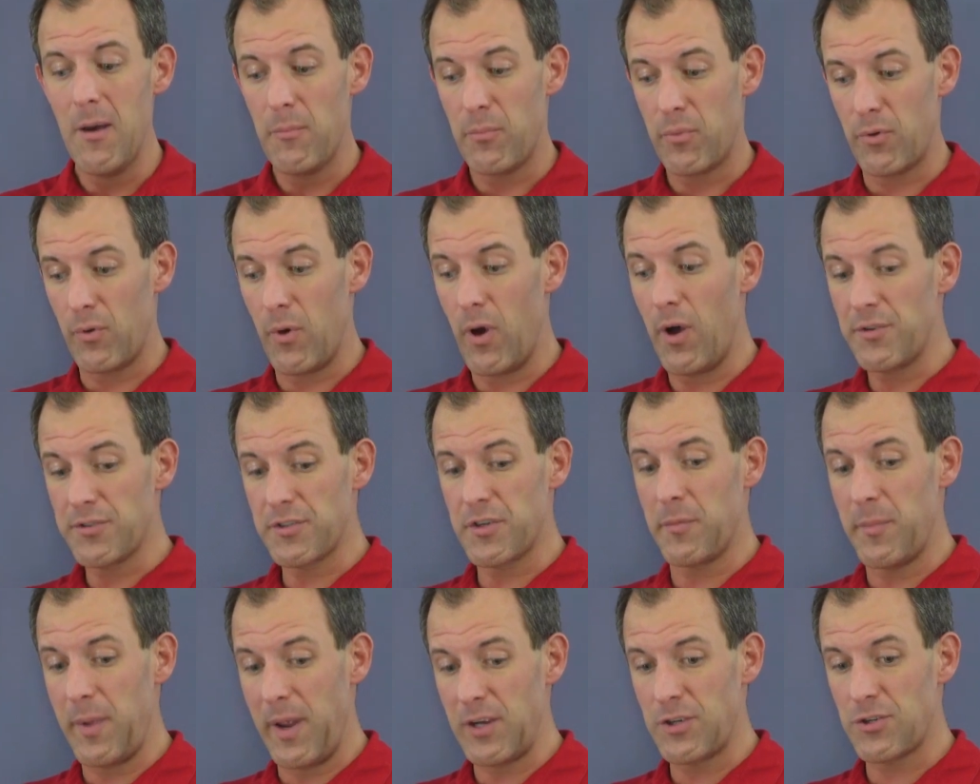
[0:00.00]
but we'll
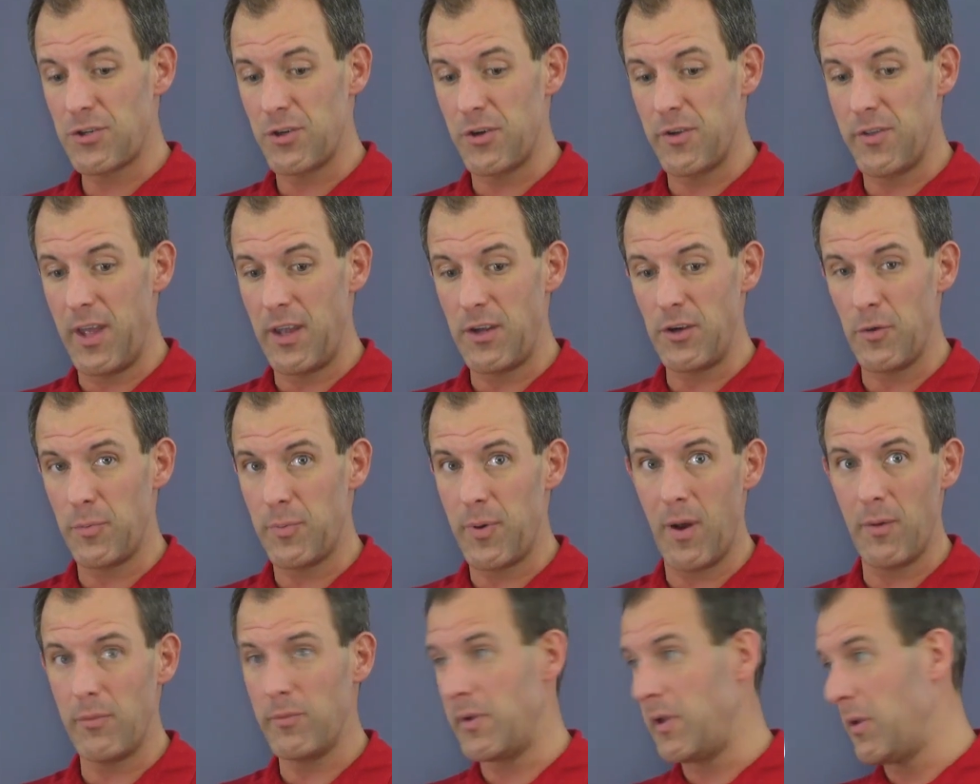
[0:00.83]
also make sure that you're
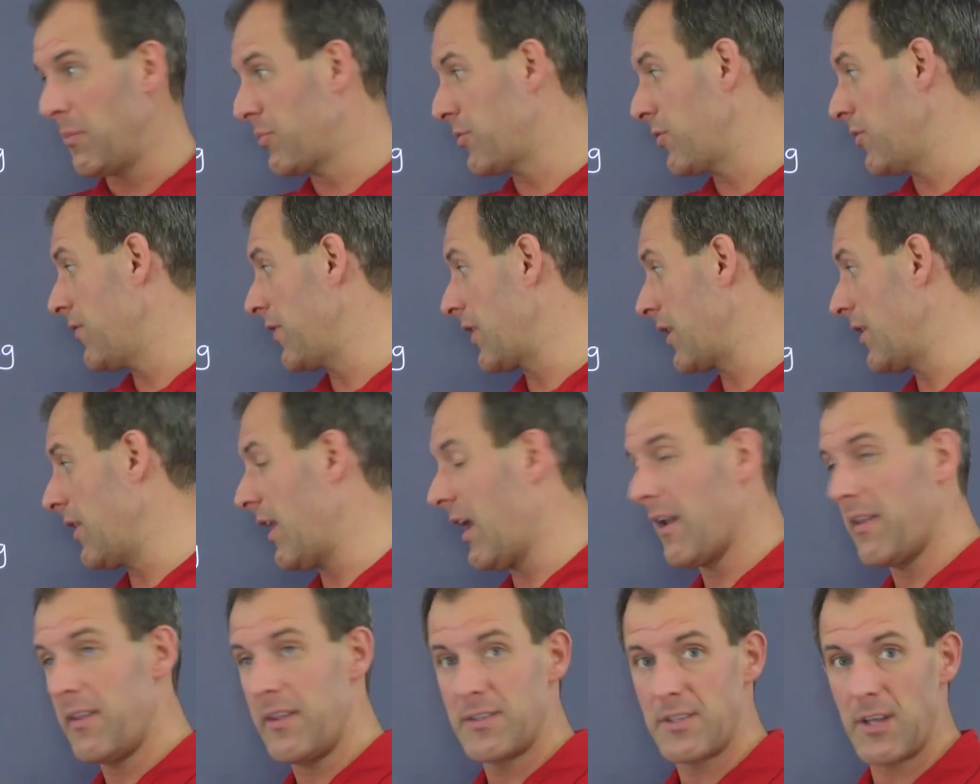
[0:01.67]
probably improving a
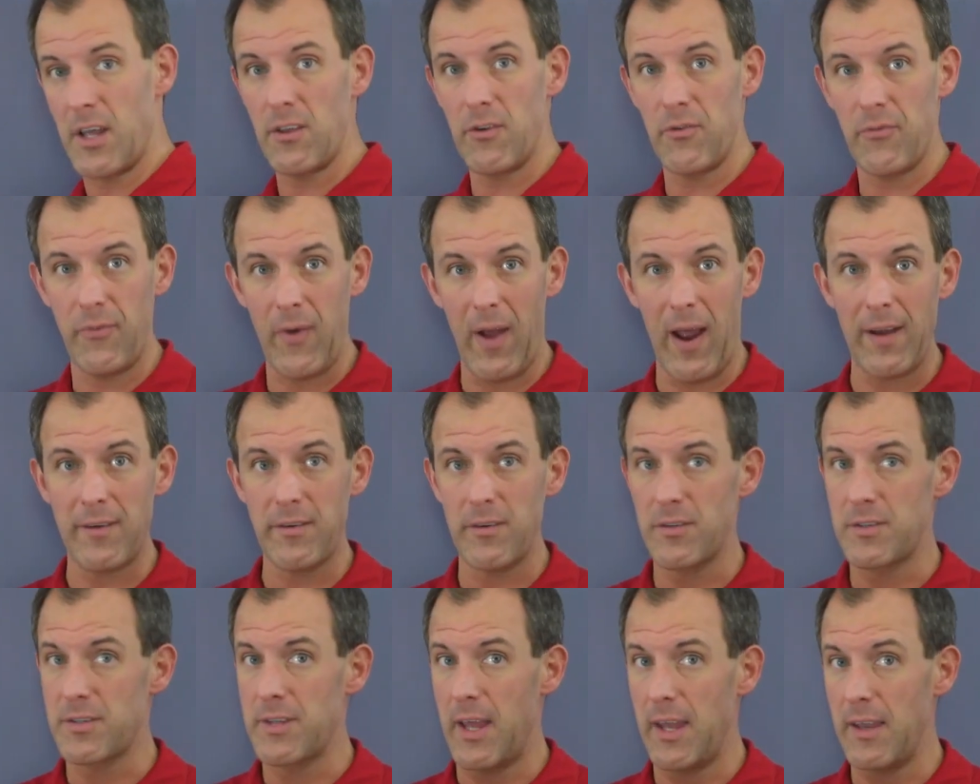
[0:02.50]
lot of these other
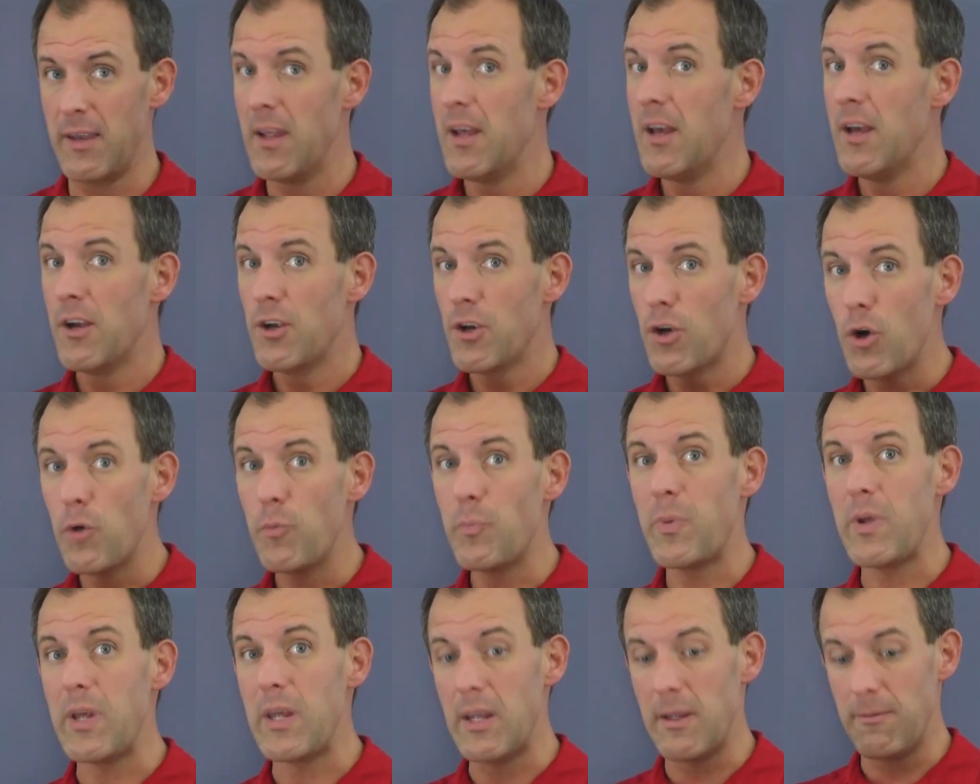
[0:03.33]
factors that
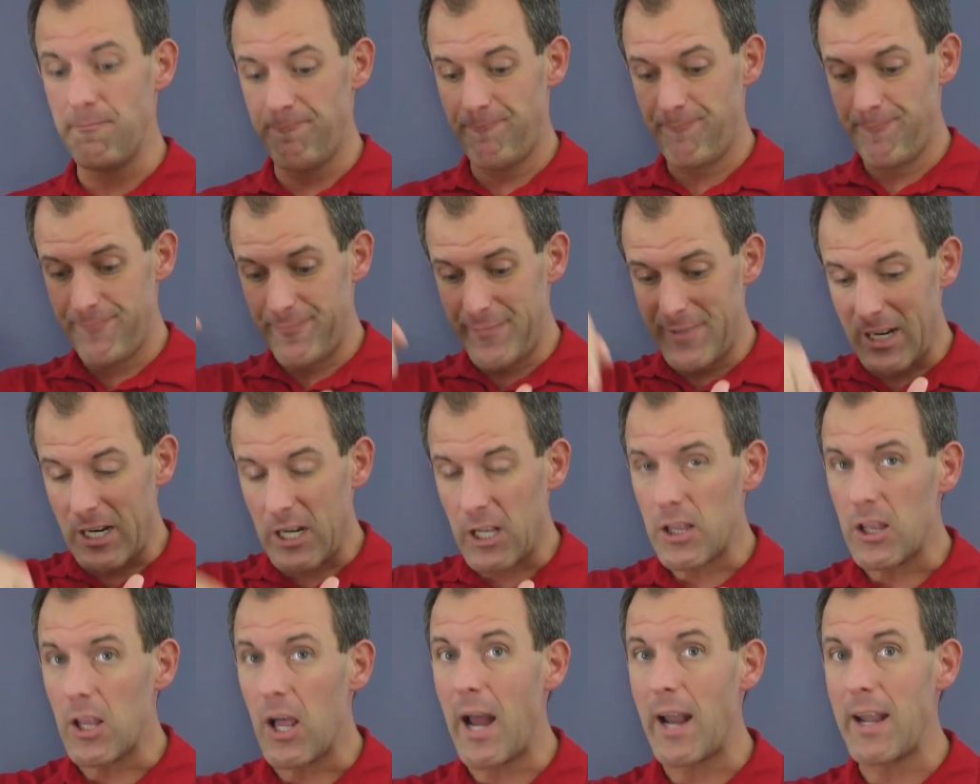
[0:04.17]
could be
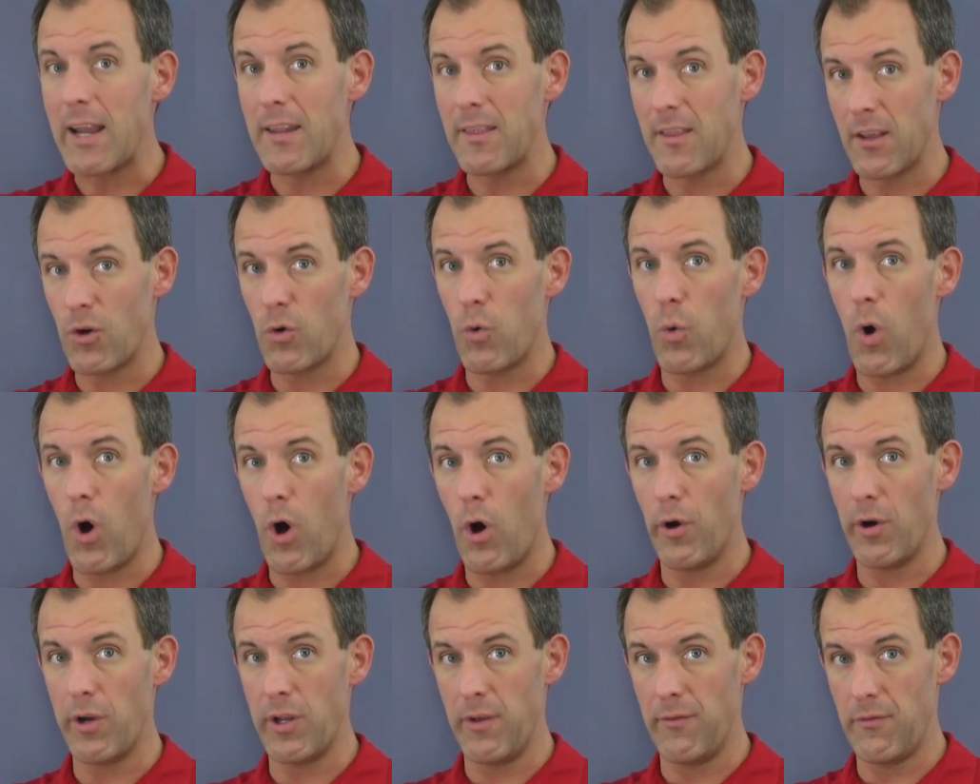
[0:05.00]
declining the
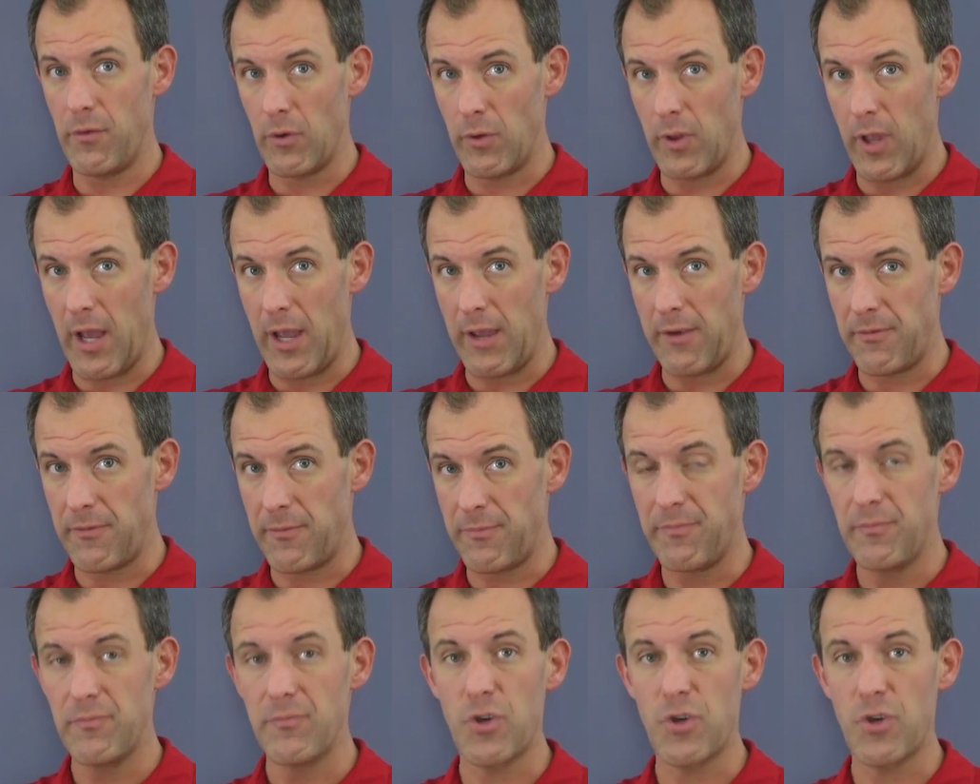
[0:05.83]
quality of your life.